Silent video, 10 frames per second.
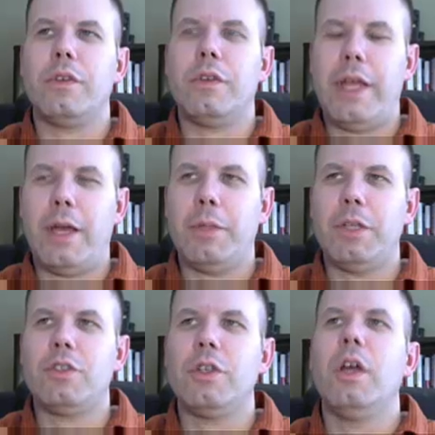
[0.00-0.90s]

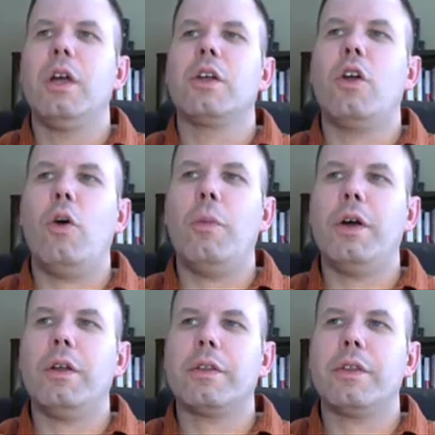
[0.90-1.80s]
damage,
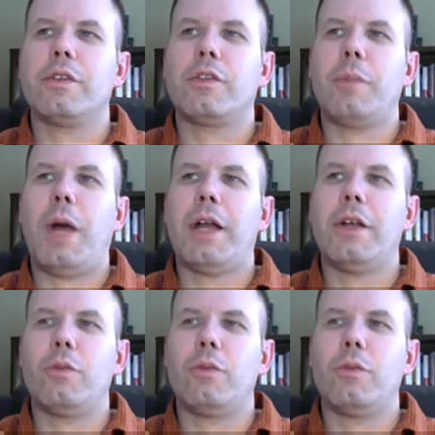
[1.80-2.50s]
coma, the spotted